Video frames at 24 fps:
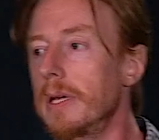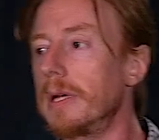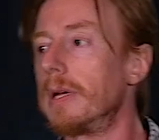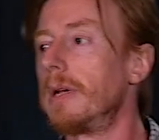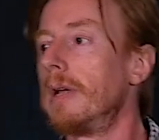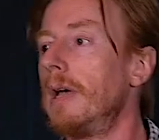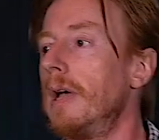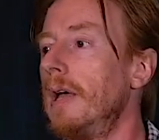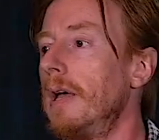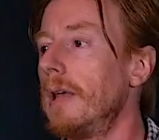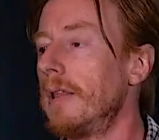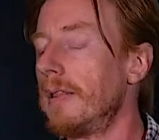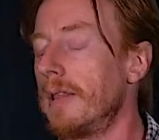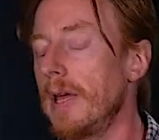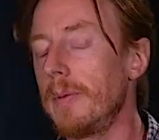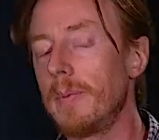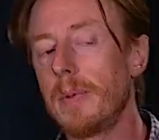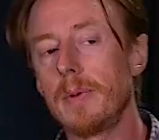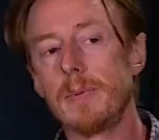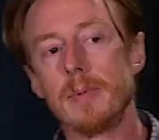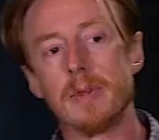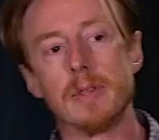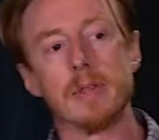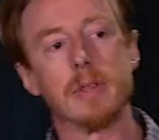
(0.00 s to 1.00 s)
that
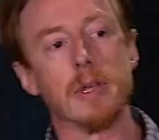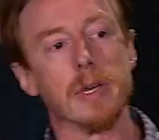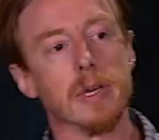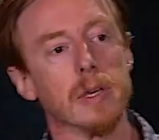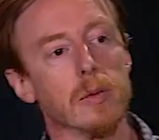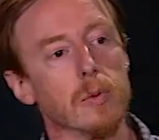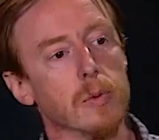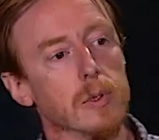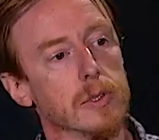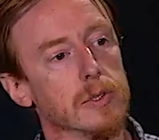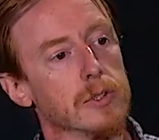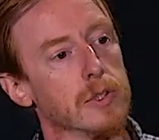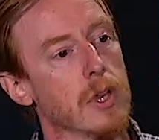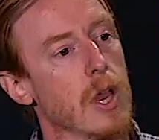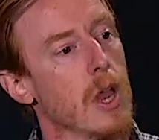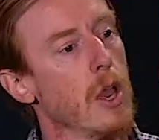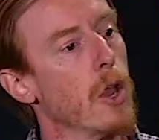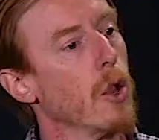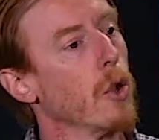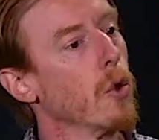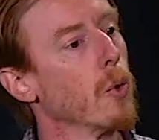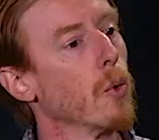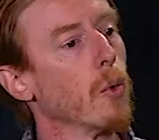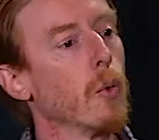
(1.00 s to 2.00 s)
made me think was
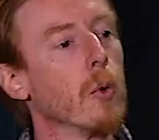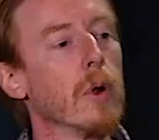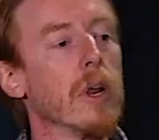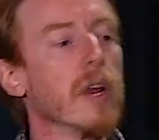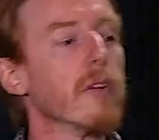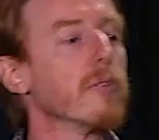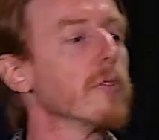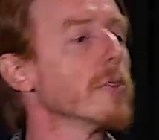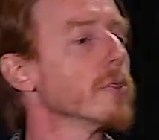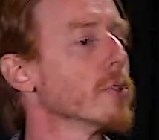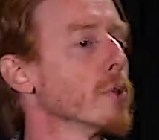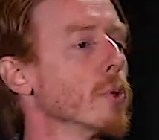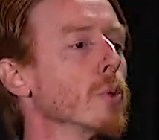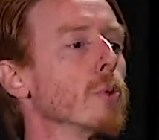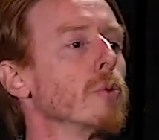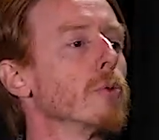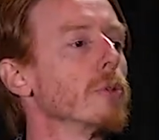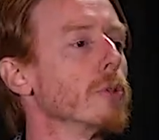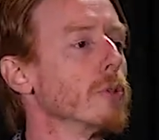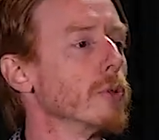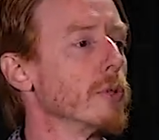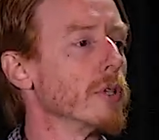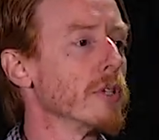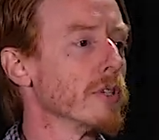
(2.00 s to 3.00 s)
whatever tool
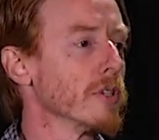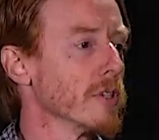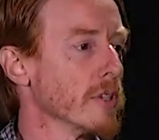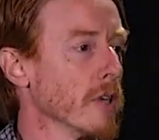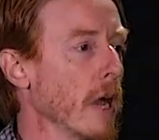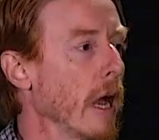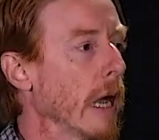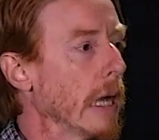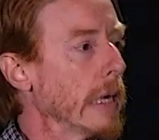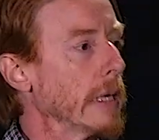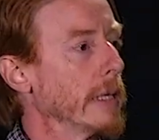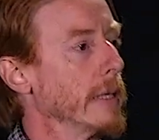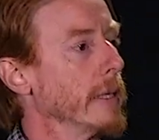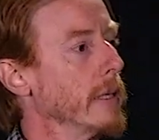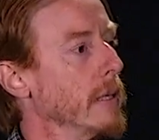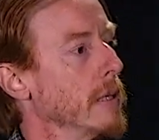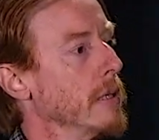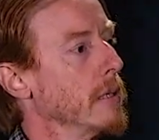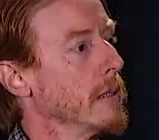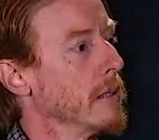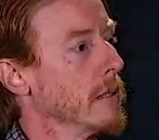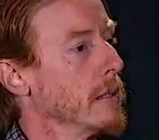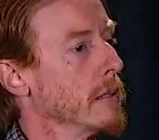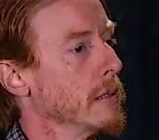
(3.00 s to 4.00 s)
you decide
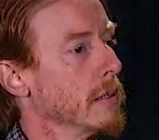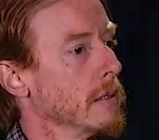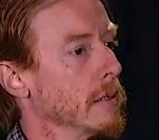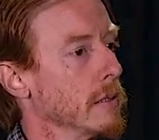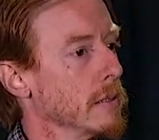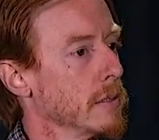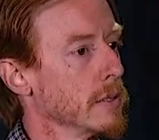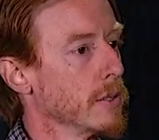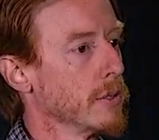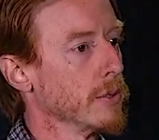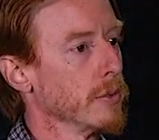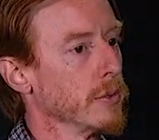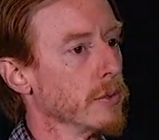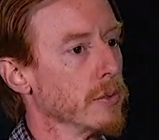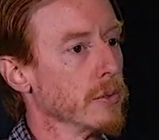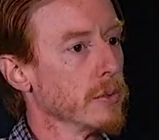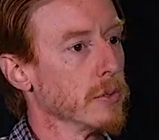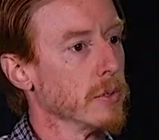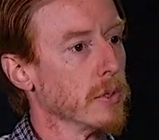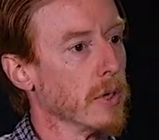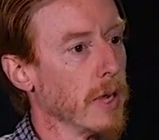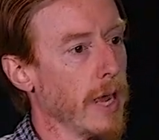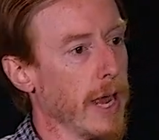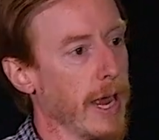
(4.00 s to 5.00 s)

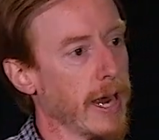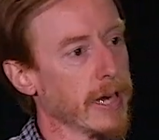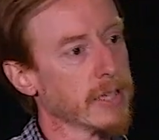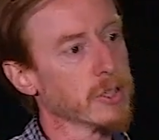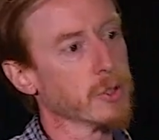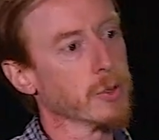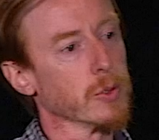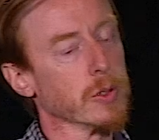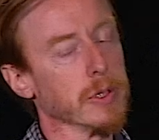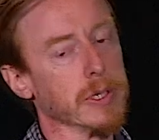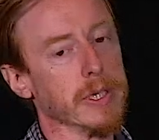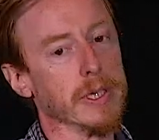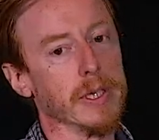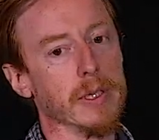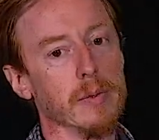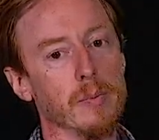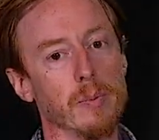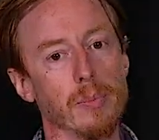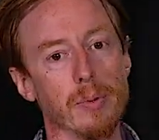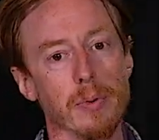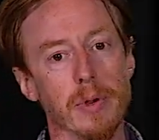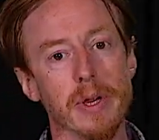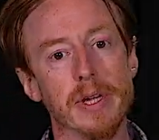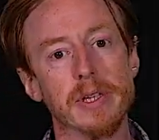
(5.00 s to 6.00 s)
to actually
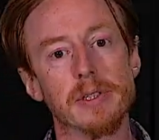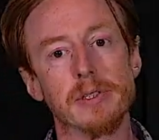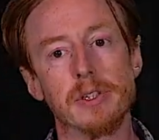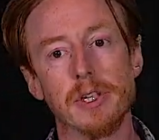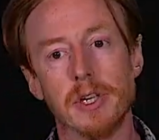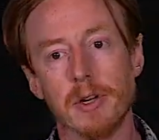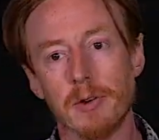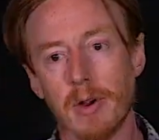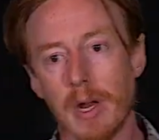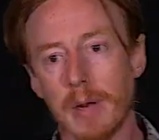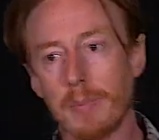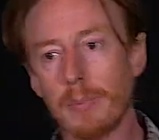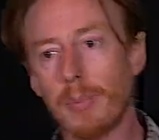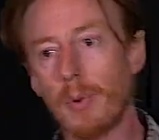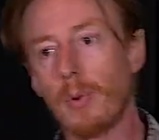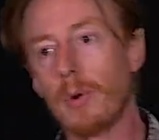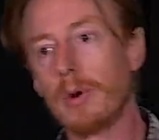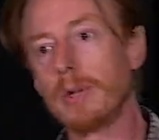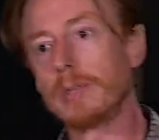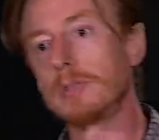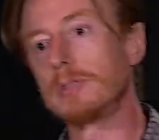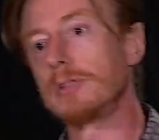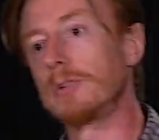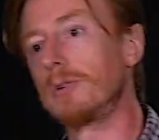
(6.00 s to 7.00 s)
bring to your
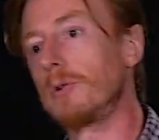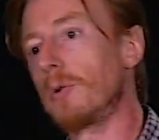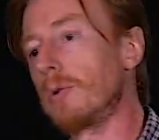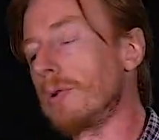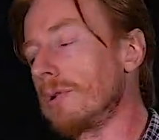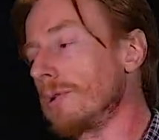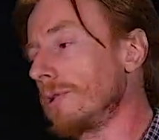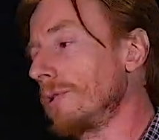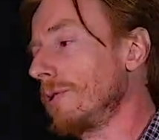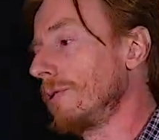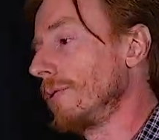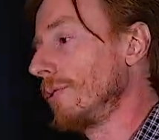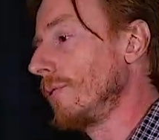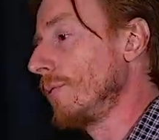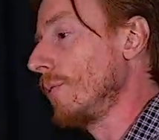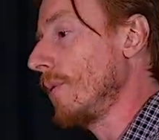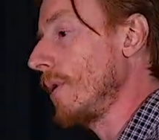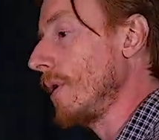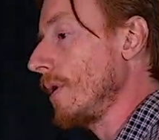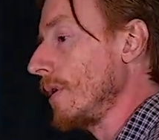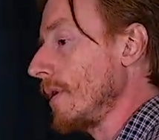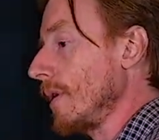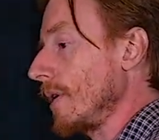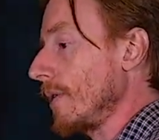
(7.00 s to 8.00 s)
endpoints in order
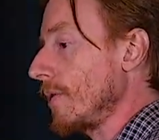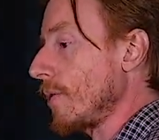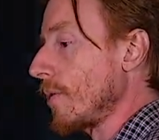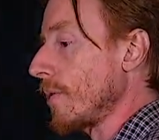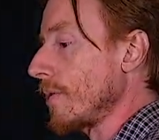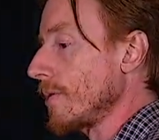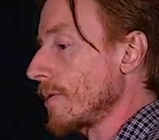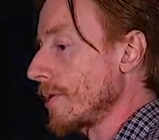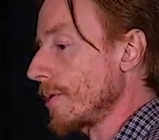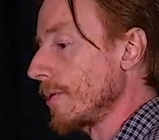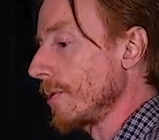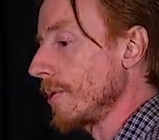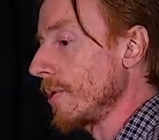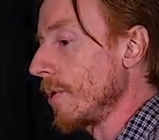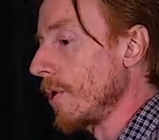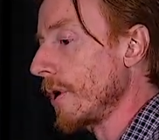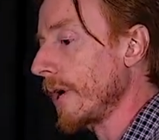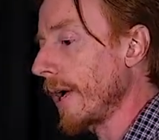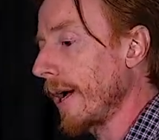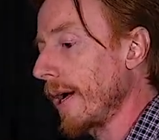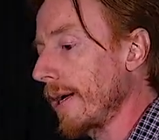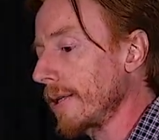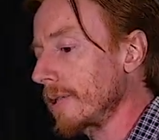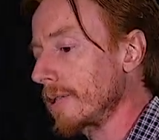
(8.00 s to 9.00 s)
to
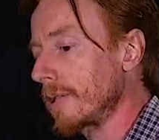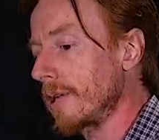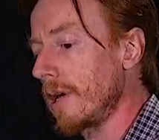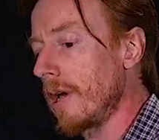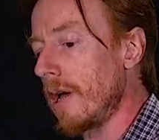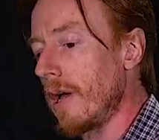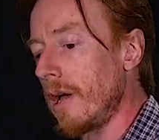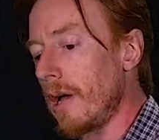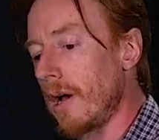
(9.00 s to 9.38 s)
look at